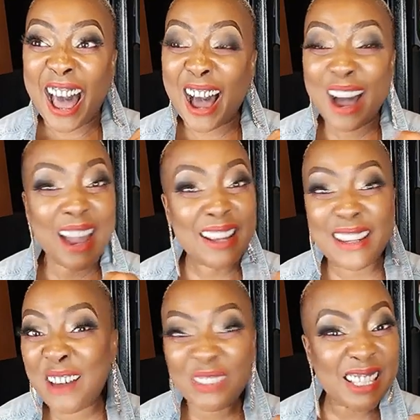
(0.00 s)
I ain't
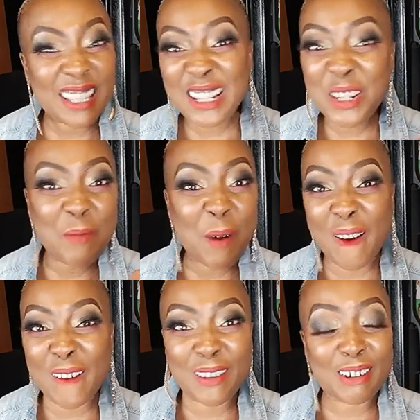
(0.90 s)
never seen
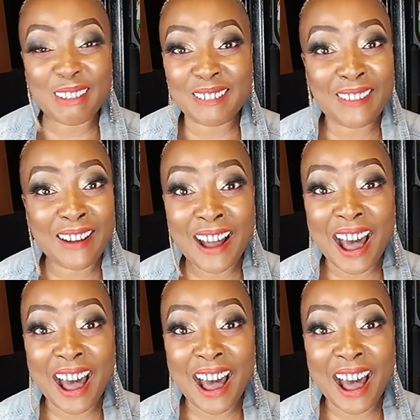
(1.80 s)
tomorrow.